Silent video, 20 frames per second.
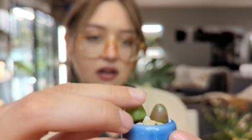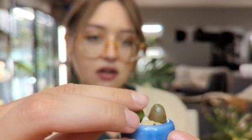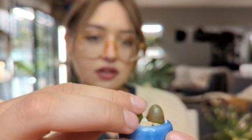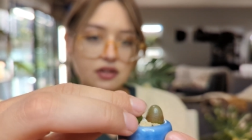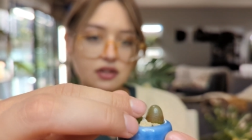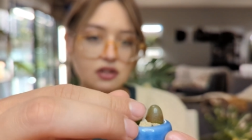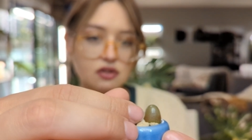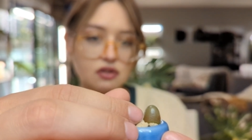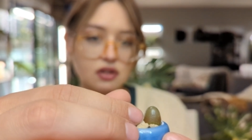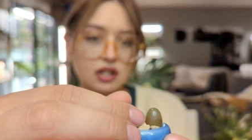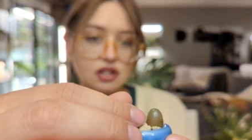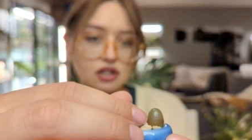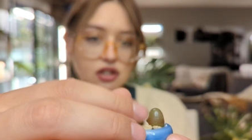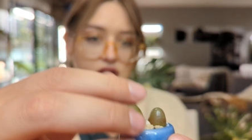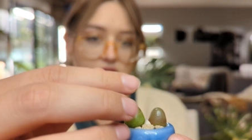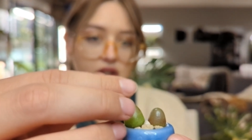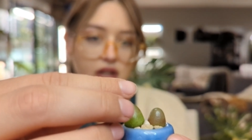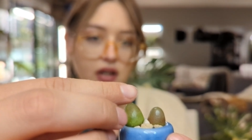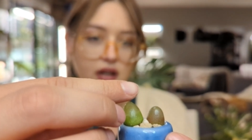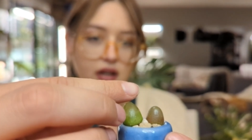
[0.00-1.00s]

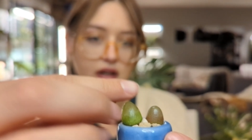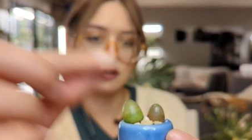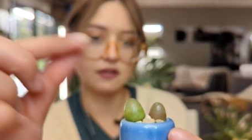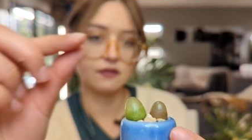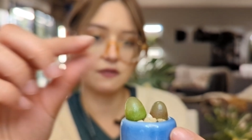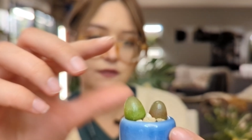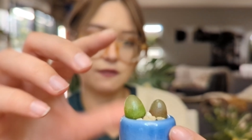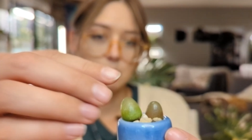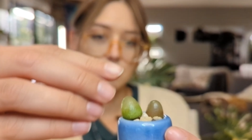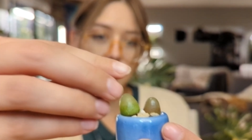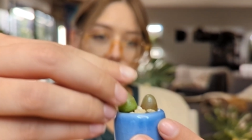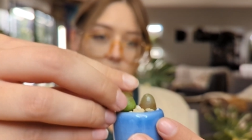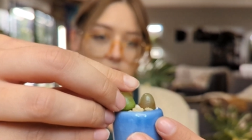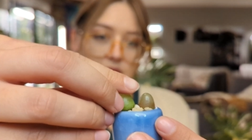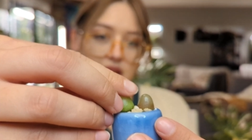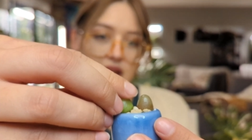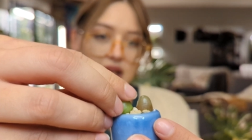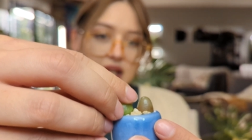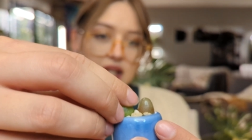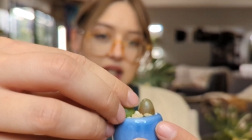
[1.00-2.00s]
concentration of
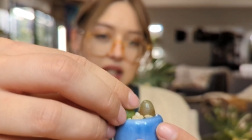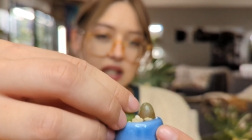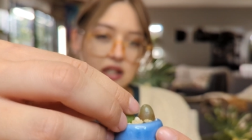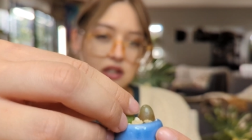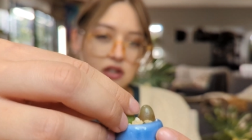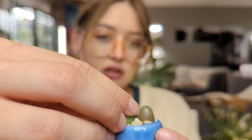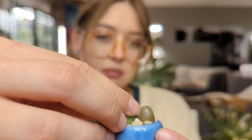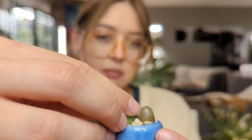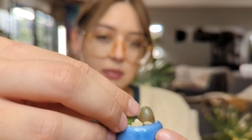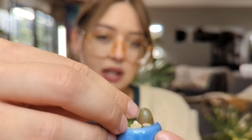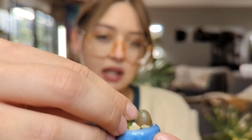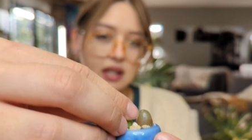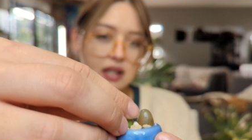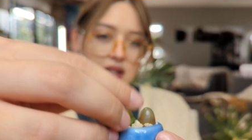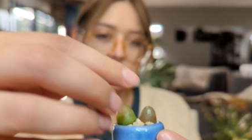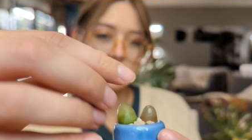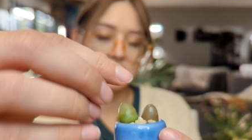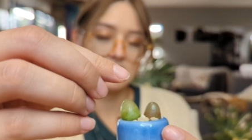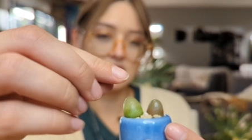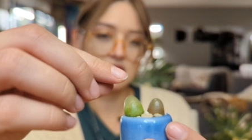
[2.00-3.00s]
perlite in your
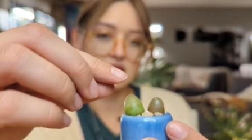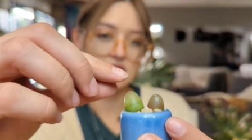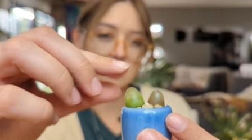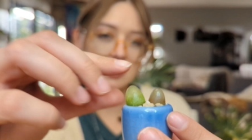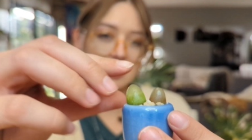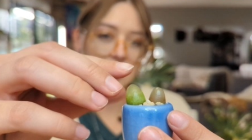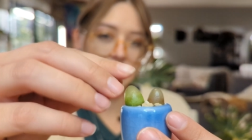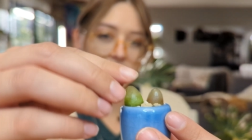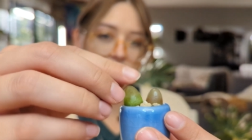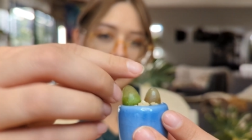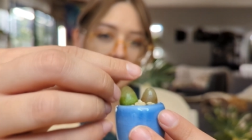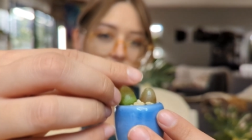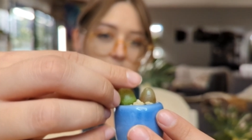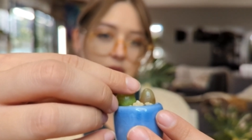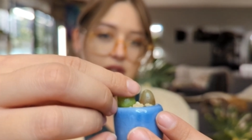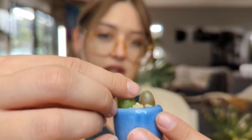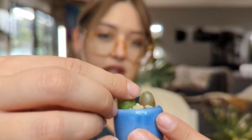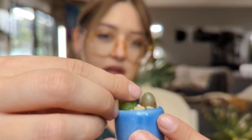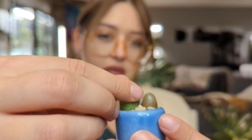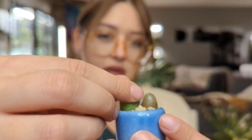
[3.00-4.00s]
mix. It's just, it ends up
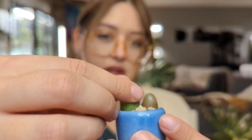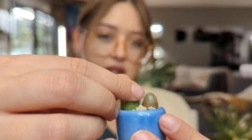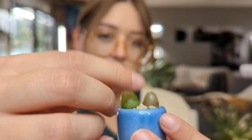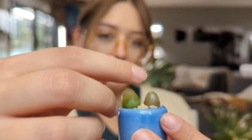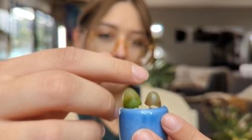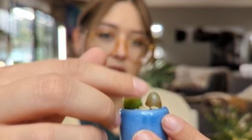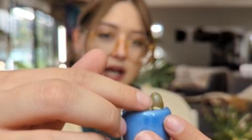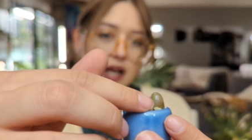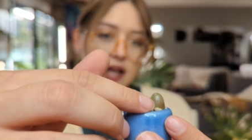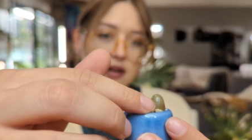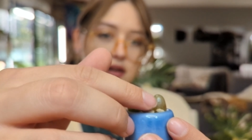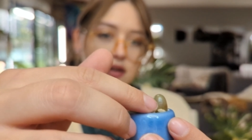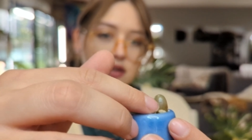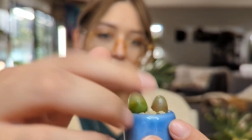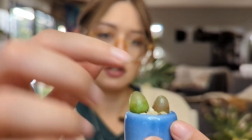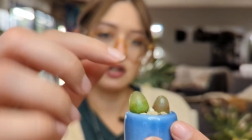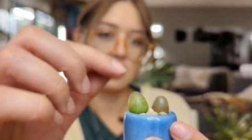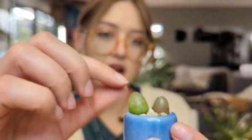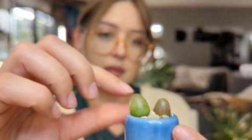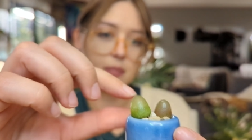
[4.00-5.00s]
looking really bad
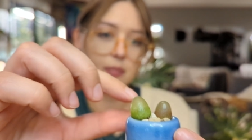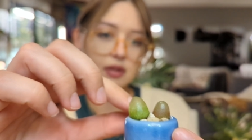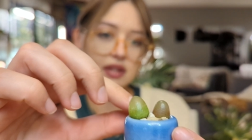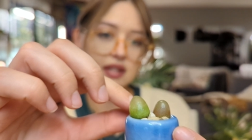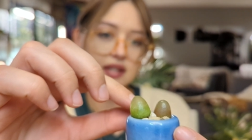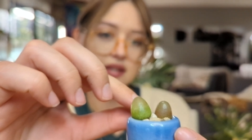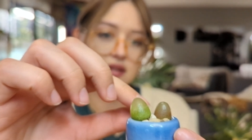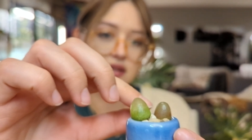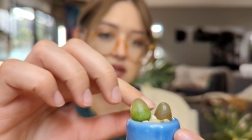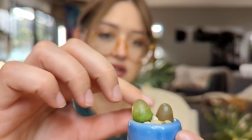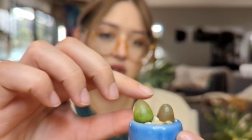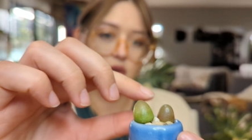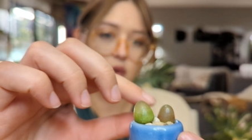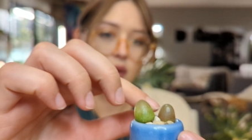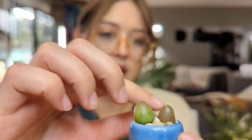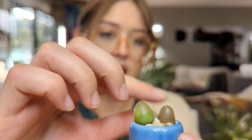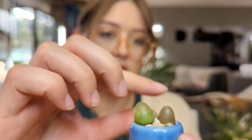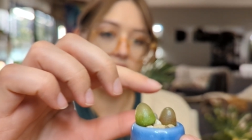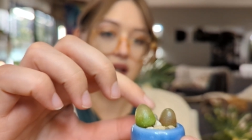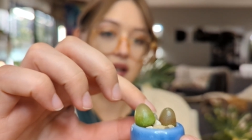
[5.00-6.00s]
on top, but this looks
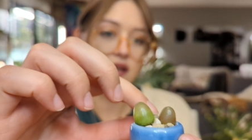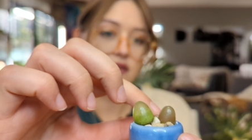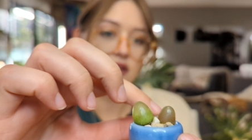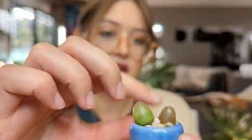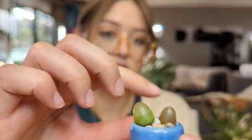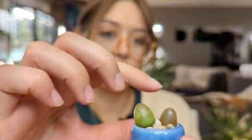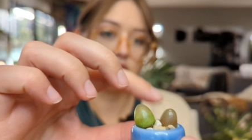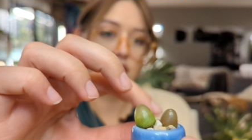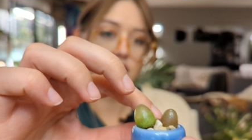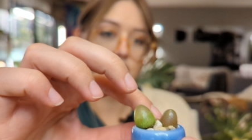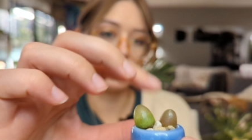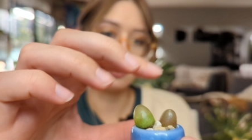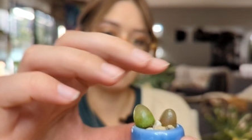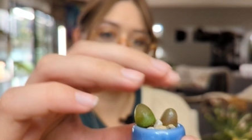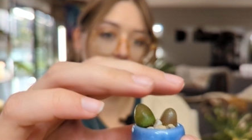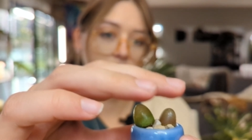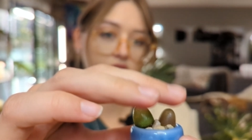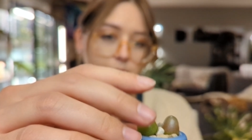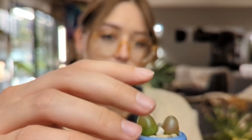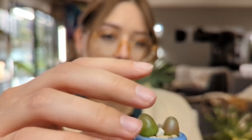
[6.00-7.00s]
okay even if you
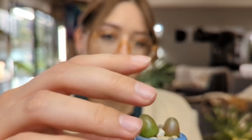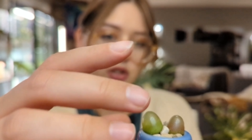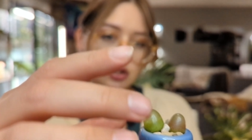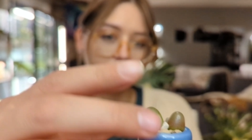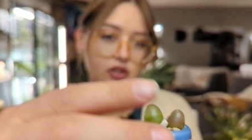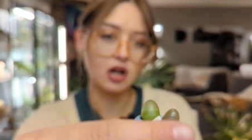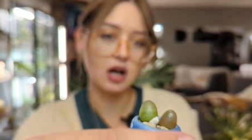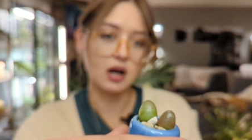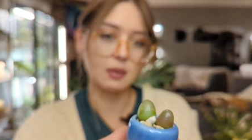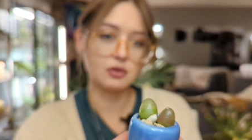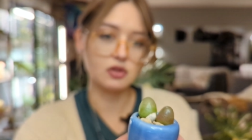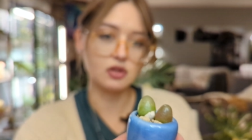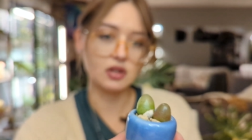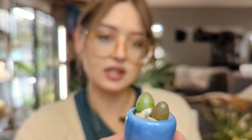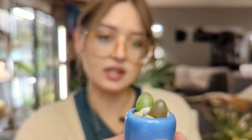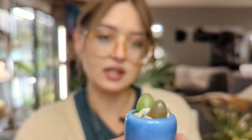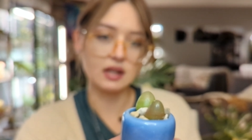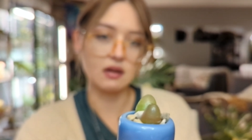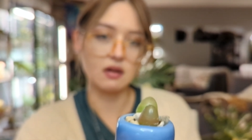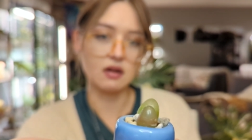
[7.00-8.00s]
don't put a top
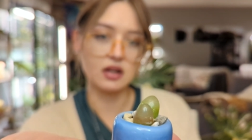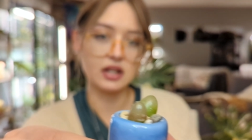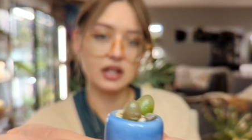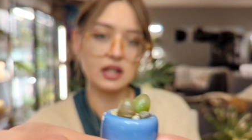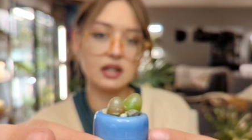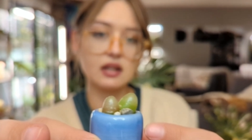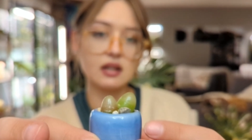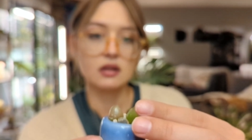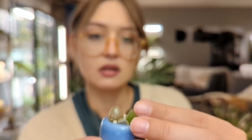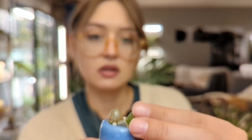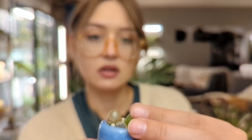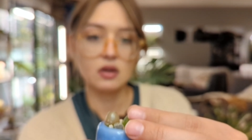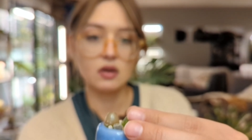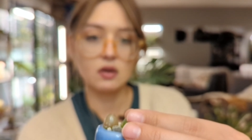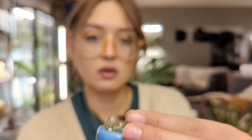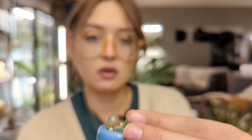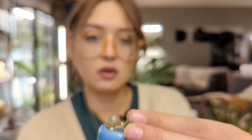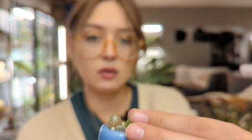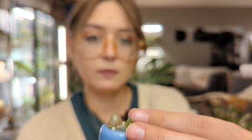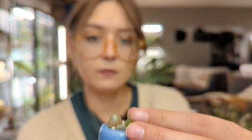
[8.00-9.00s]
dressing on it.
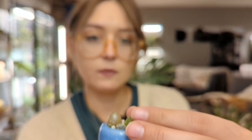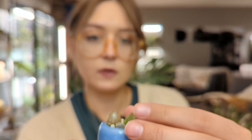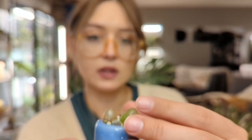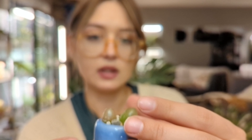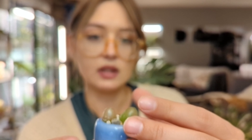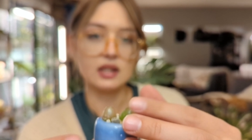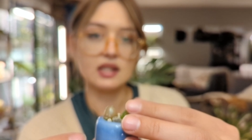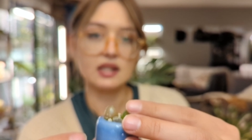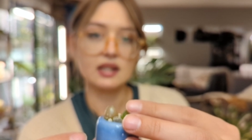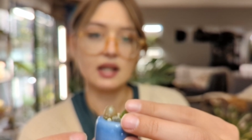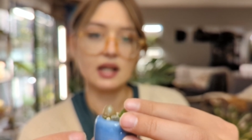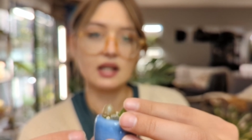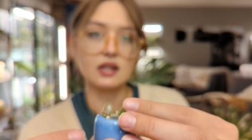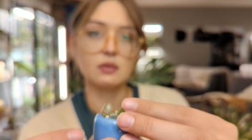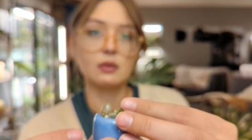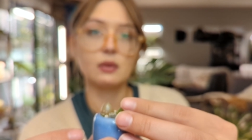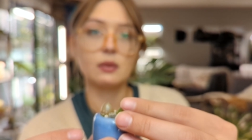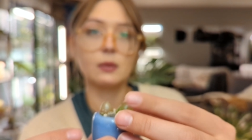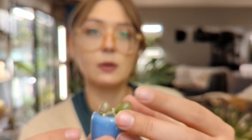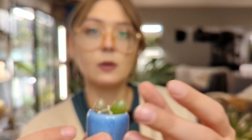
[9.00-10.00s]
So hopefully these
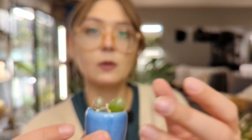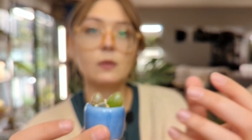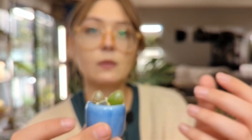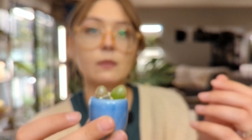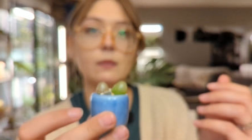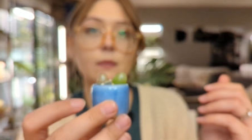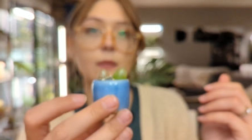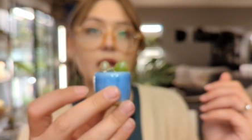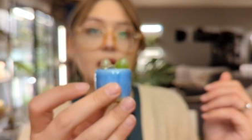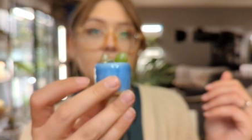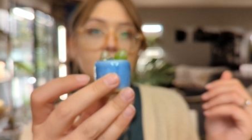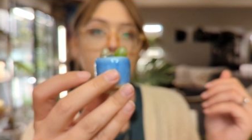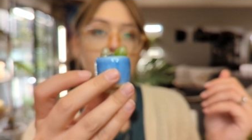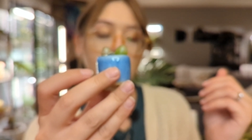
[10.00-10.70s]
guys will root and